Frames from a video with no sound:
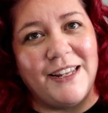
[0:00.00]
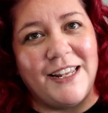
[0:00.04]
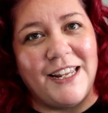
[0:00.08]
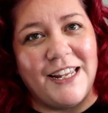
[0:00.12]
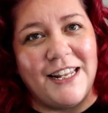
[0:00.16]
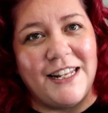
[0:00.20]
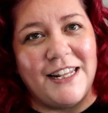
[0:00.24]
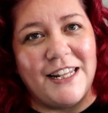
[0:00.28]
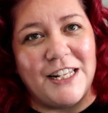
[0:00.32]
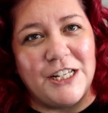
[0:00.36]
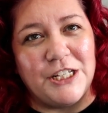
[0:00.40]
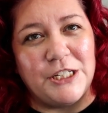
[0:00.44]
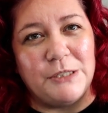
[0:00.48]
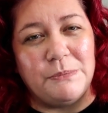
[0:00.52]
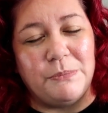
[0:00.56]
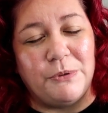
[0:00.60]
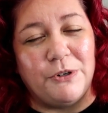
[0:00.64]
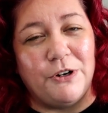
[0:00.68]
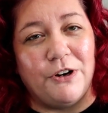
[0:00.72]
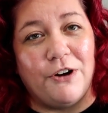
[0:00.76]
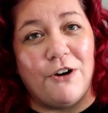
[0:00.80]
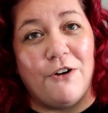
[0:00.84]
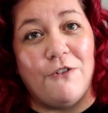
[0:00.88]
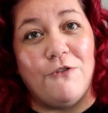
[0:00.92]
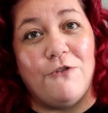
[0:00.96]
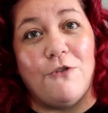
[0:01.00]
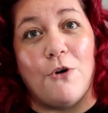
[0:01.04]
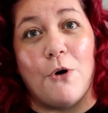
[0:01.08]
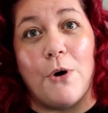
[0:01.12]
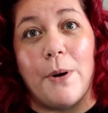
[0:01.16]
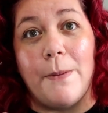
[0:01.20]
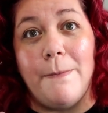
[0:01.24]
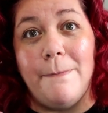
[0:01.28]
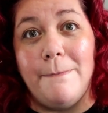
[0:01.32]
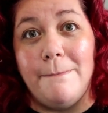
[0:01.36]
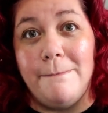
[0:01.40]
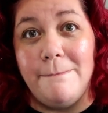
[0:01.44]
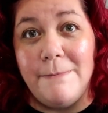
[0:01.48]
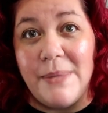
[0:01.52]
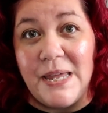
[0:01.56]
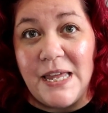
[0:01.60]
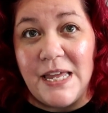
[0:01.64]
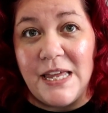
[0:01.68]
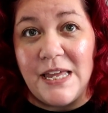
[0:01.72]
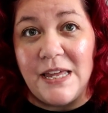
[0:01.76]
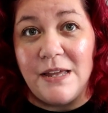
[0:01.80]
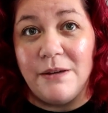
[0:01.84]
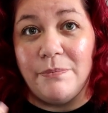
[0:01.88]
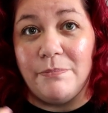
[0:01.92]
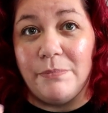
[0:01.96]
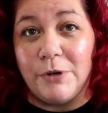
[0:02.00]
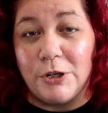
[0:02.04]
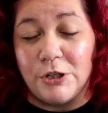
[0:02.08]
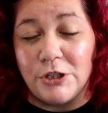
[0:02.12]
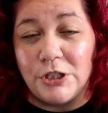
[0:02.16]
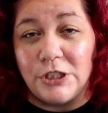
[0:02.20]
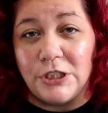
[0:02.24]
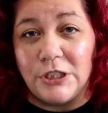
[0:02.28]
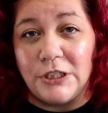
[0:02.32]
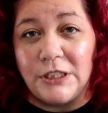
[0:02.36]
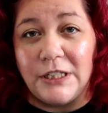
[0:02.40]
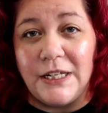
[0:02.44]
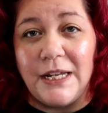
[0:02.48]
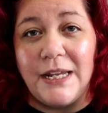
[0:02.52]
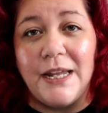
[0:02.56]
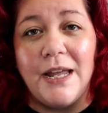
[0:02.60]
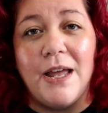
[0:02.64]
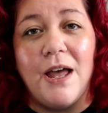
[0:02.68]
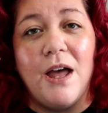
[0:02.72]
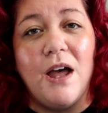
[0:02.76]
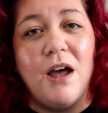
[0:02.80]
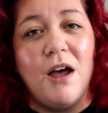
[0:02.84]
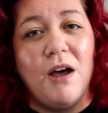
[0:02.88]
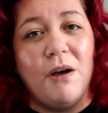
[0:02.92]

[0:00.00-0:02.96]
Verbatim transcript: in this book for me personally.